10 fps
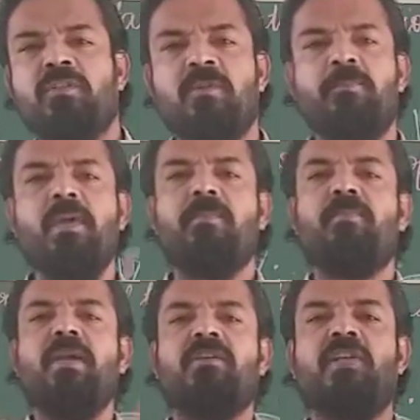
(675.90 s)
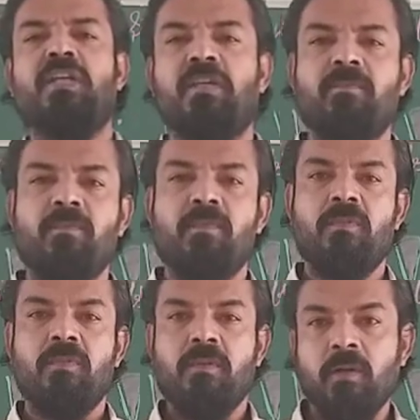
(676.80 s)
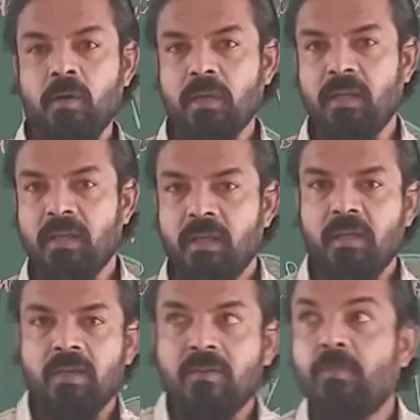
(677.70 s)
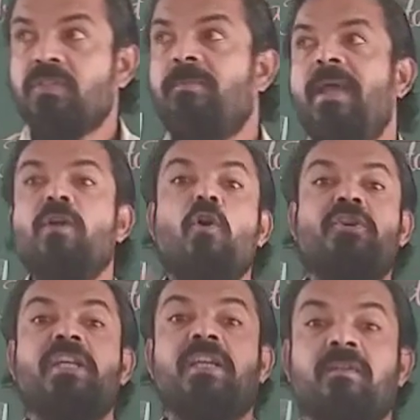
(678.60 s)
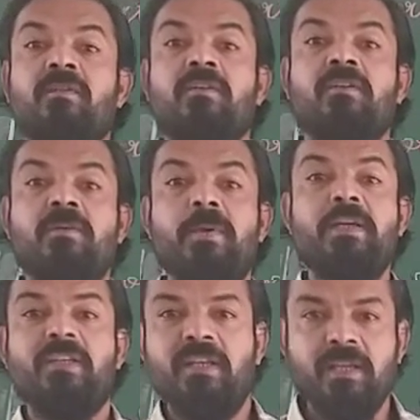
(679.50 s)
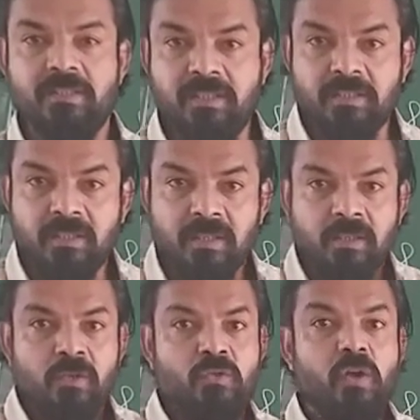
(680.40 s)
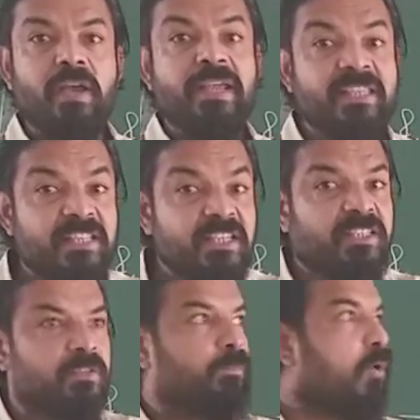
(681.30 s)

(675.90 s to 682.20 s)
it's a big tree. Okay. Suppose a mango tree, it's a big tree, isn't it? So is it